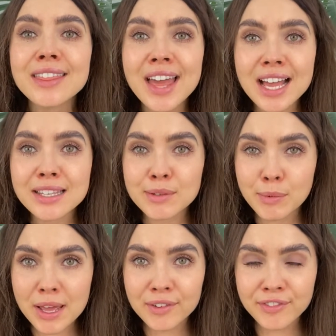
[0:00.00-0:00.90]
That's
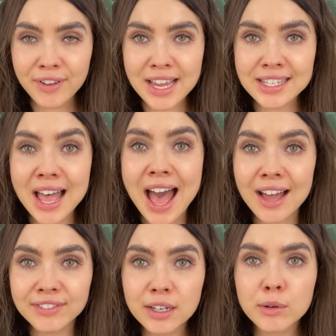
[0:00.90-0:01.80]
why the phase
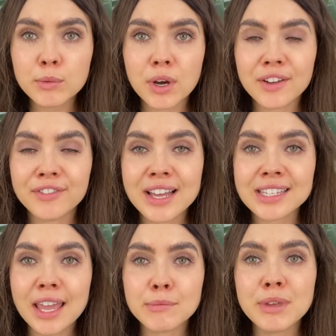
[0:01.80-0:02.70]
after a water
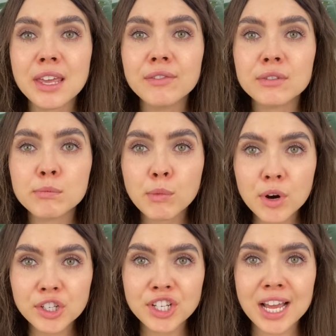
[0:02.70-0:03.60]
fast can be even
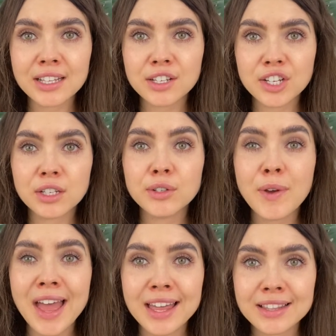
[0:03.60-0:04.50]
more challenging to
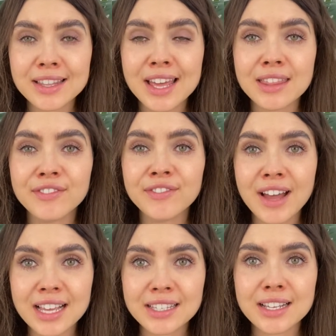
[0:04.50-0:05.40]
handle than the
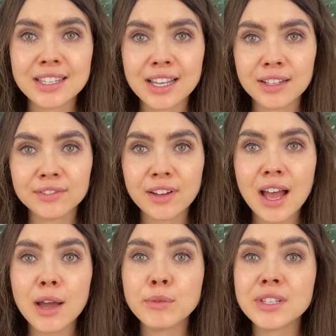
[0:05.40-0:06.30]
fast itself.
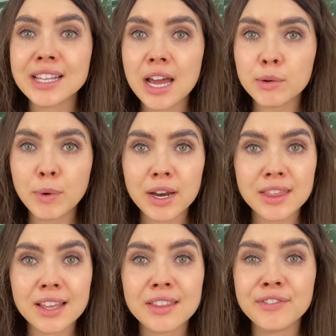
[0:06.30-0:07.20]
I was not aware
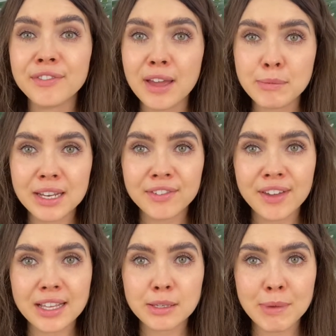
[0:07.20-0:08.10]
that the famine
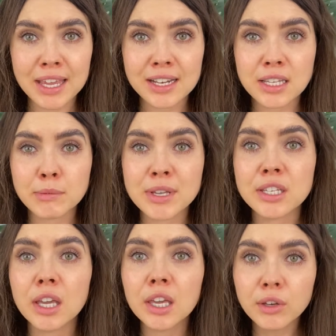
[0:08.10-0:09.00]
defense mechanism
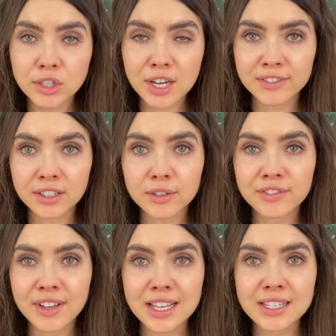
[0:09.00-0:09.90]
is huge after a
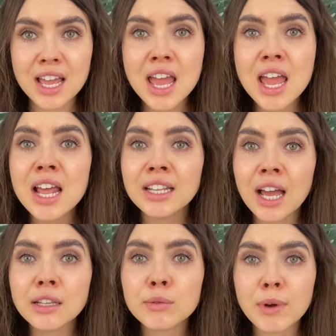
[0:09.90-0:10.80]
fast.
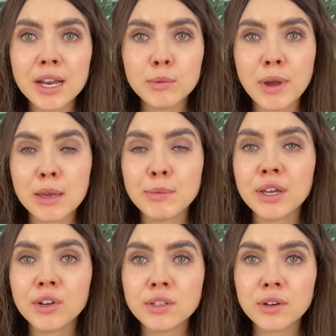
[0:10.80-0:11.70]
Not right away
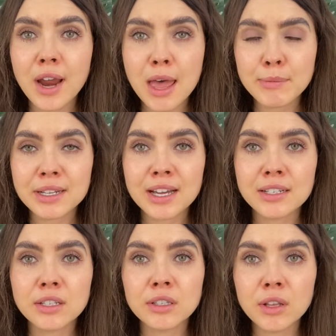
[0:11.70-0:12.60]
because your
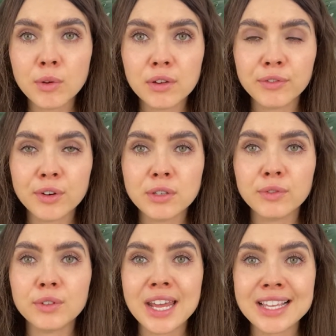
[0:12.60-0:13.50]
appetite is low the first
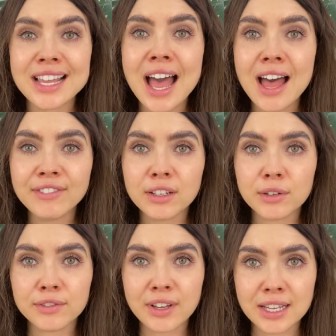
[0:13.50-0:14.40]
few days after
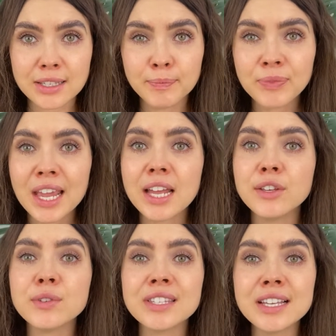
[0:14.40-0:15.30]
a fast and
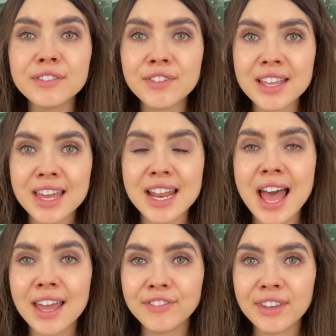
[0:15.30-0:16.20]
you still feel that
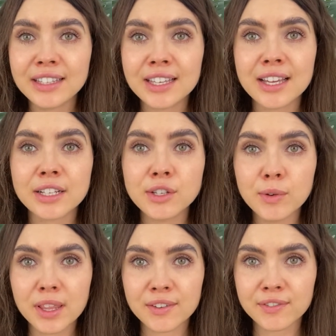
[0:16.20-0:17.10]
high feeling like
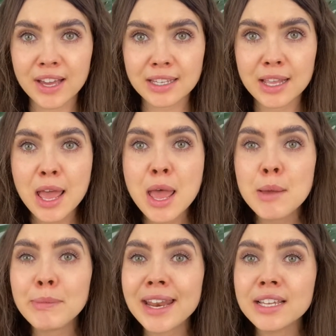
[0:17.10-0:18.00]
during the fast.
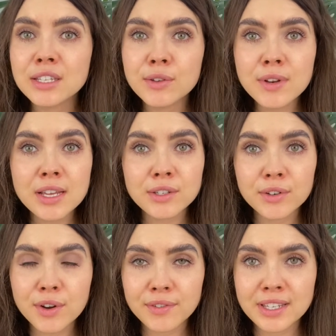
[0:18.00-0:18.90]
But as soon as your
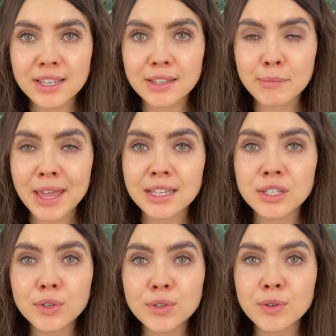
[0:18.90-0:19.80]
nervous system
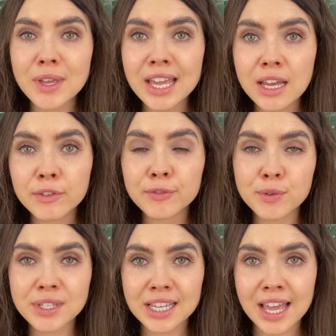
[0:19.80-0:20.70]
gets used to eating
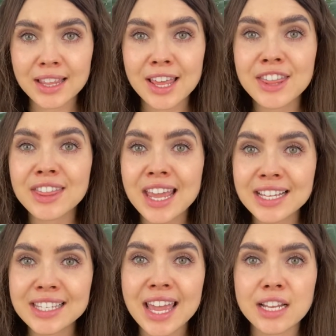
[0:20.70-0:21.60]
foods again,
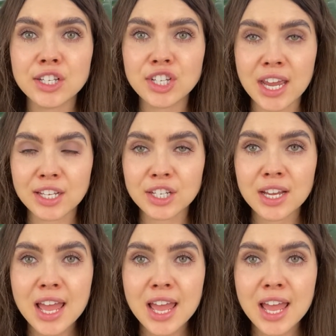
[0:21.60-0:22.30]
things can change,